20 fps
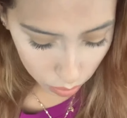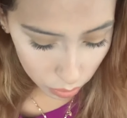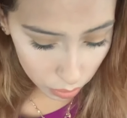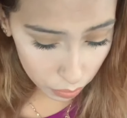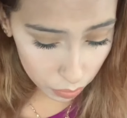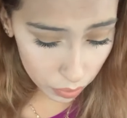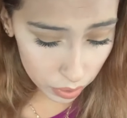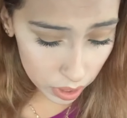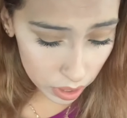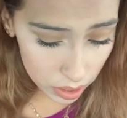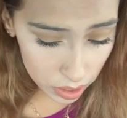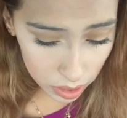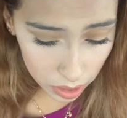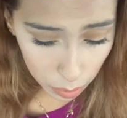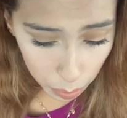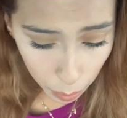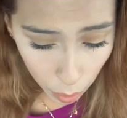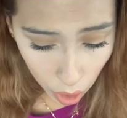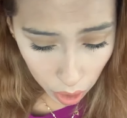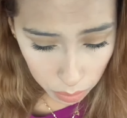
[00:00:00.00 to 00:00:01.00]
or when it's an
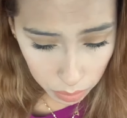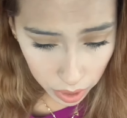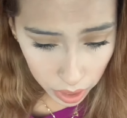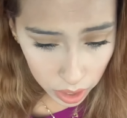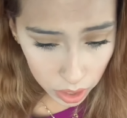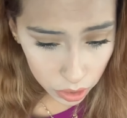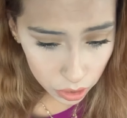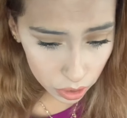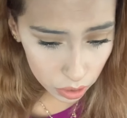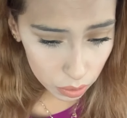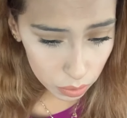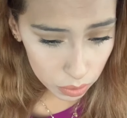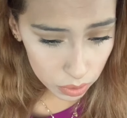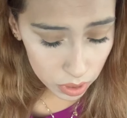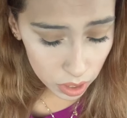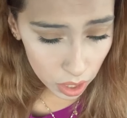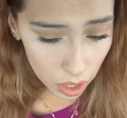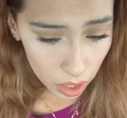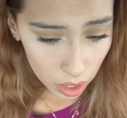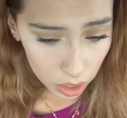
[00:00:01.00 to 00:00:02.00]
apartment, it shows
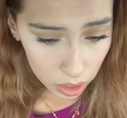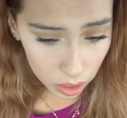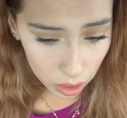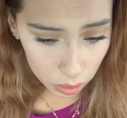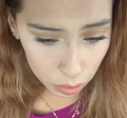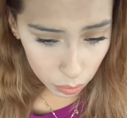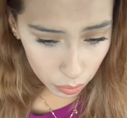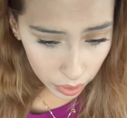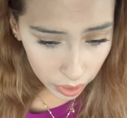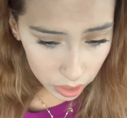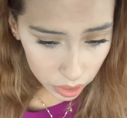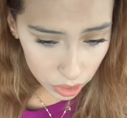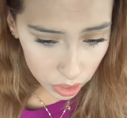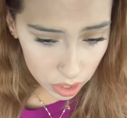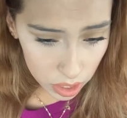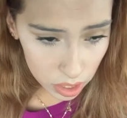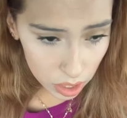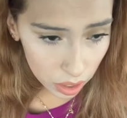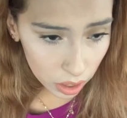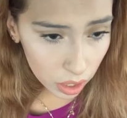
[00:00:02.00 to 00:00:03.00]
the
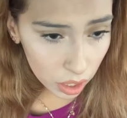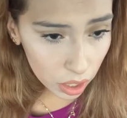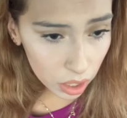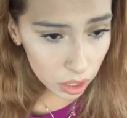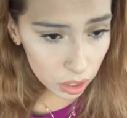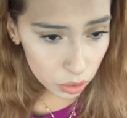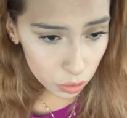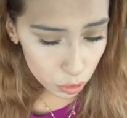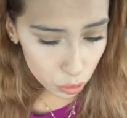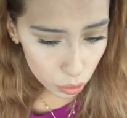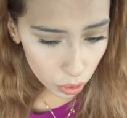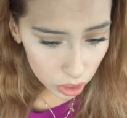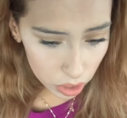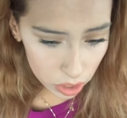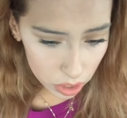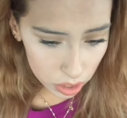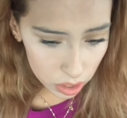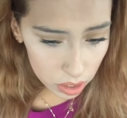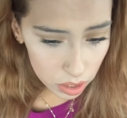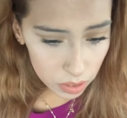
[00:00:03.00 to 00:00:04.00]
directions and then
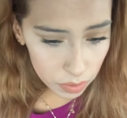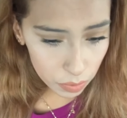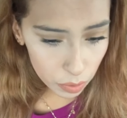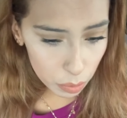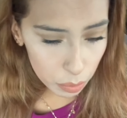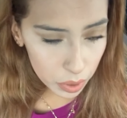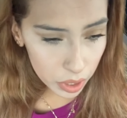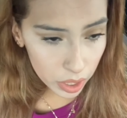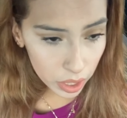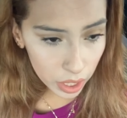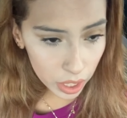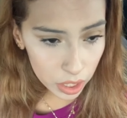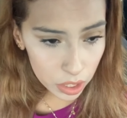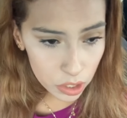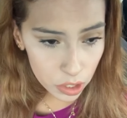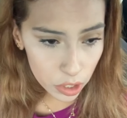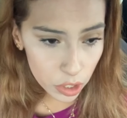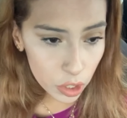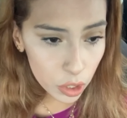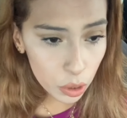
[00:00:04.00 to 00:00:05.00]
instructions for me to get
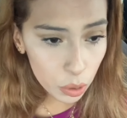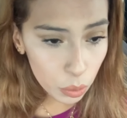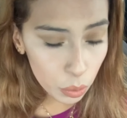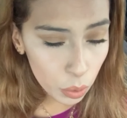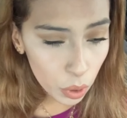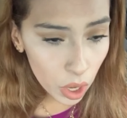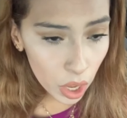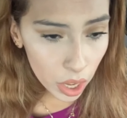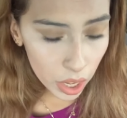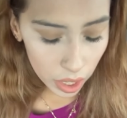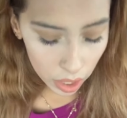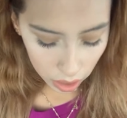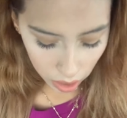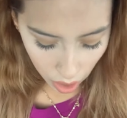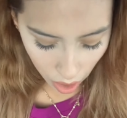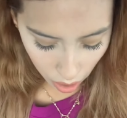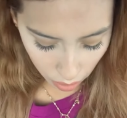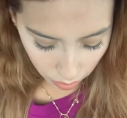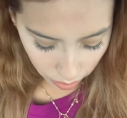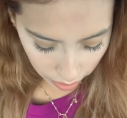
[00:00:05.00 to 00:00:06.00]
to you,
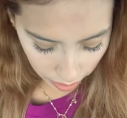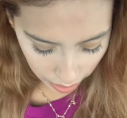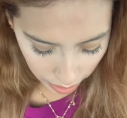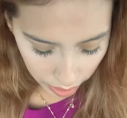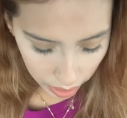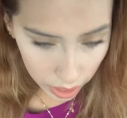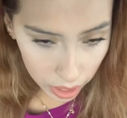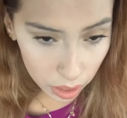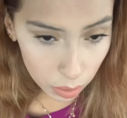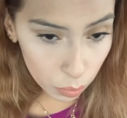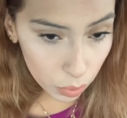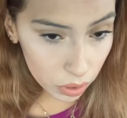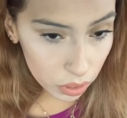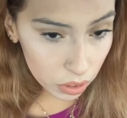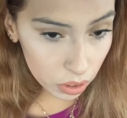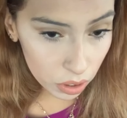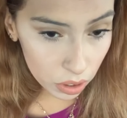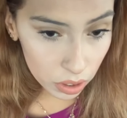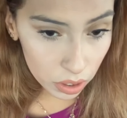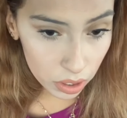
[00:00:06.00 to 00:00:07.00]
how to get in,
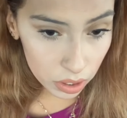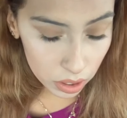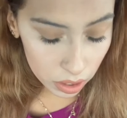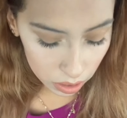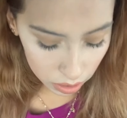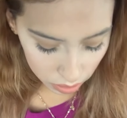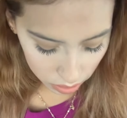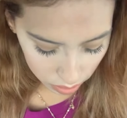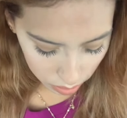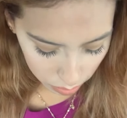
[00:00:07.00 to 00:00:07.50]
whether there's